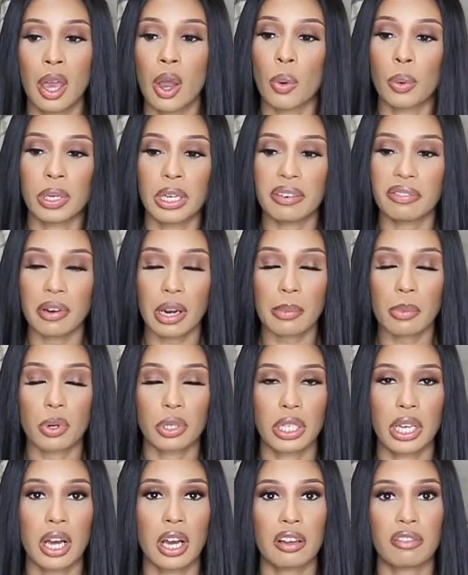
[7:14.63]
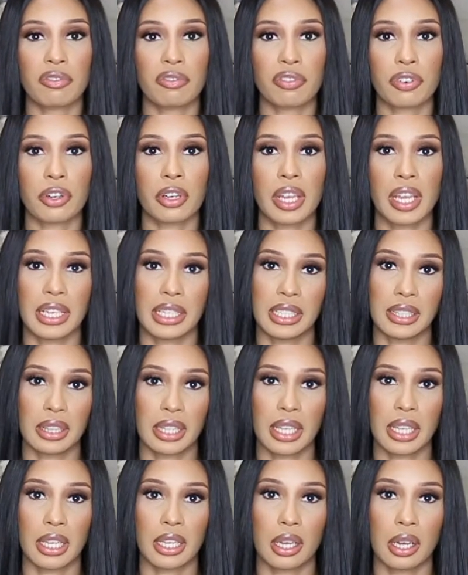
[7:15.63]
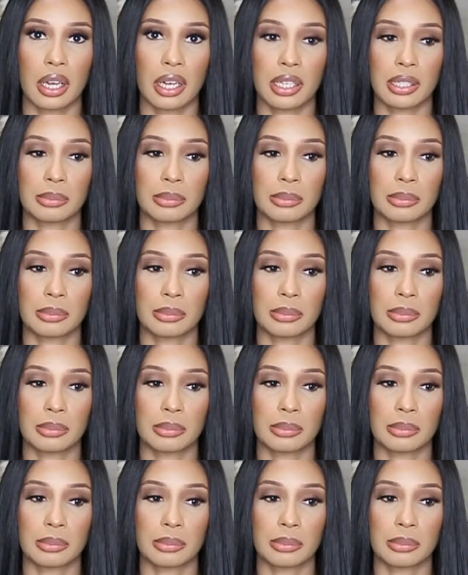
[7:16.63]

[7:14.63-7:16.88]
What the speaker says: whenever I want to hunt for anything,